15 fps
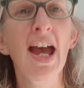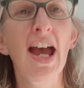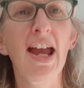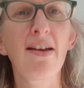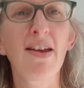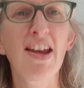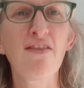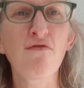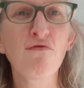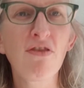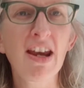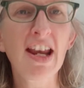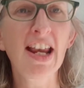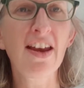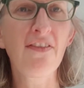in
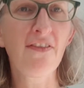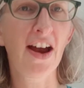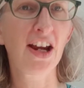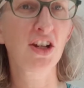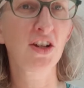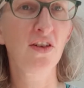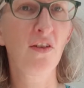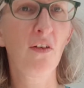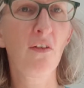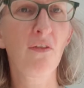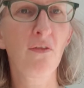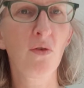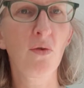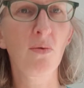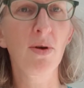really fashion
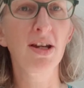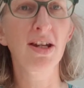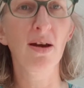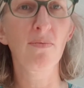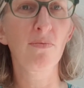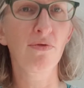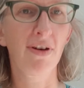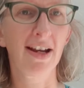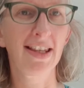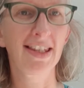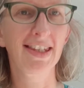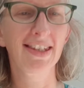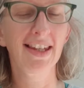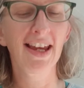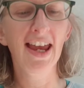forward prints.